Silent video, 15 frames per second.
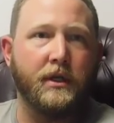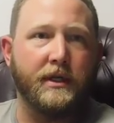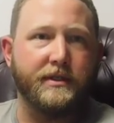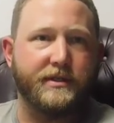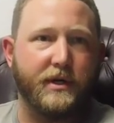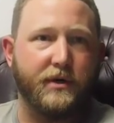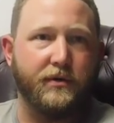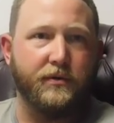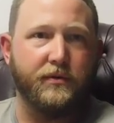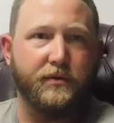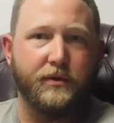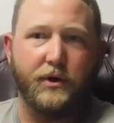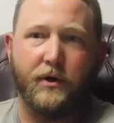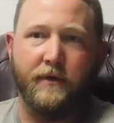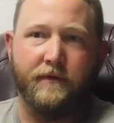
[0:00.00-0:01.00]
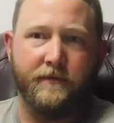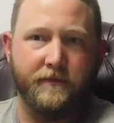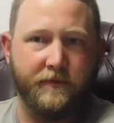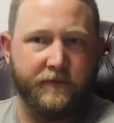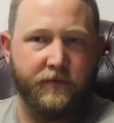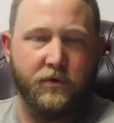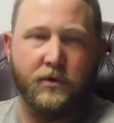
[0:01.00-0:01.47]
And so, you know,
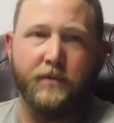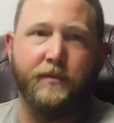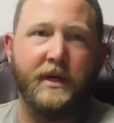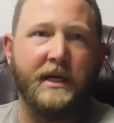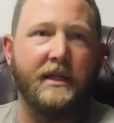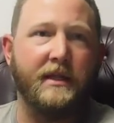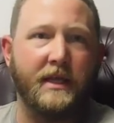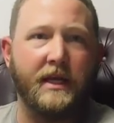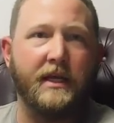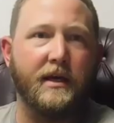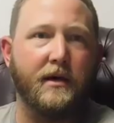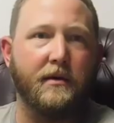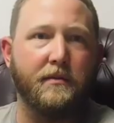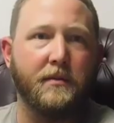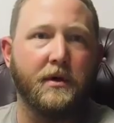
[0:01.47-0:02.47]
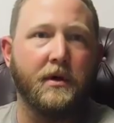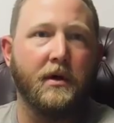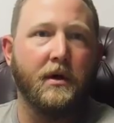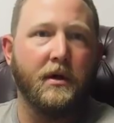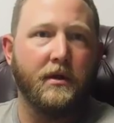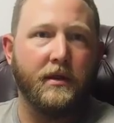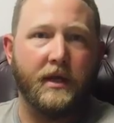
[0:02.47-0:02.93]
if you could beat them,
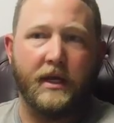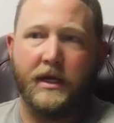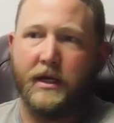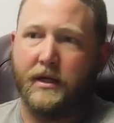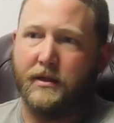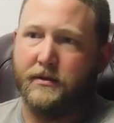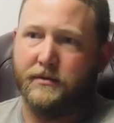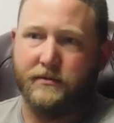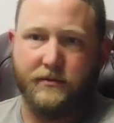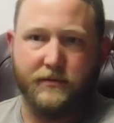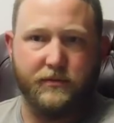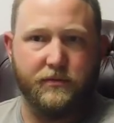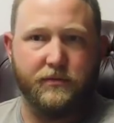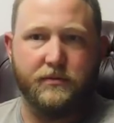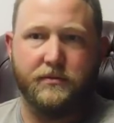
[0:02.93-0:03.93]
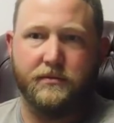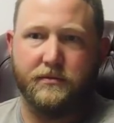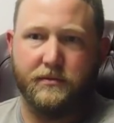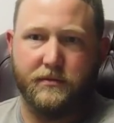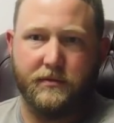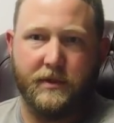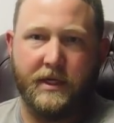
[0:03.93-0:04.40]
then
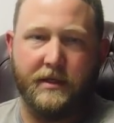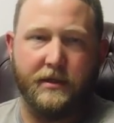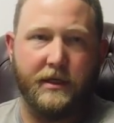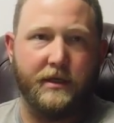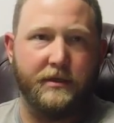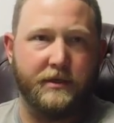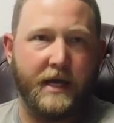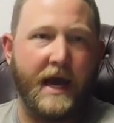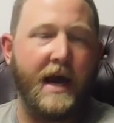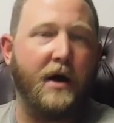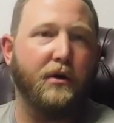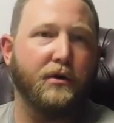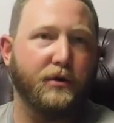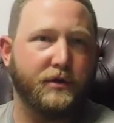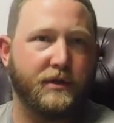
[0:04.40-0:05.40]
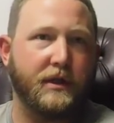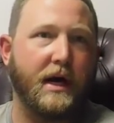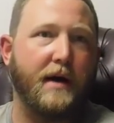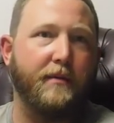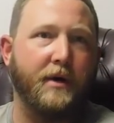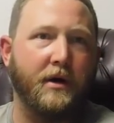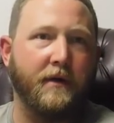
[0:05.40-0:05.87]
it, the outlook's a
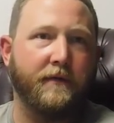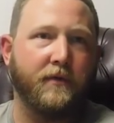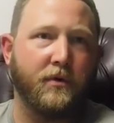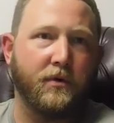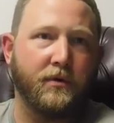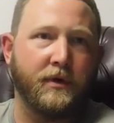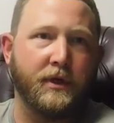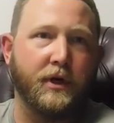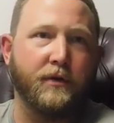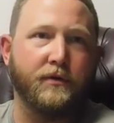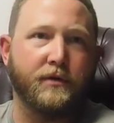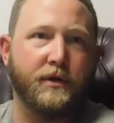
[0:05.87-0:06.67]
lot better for the other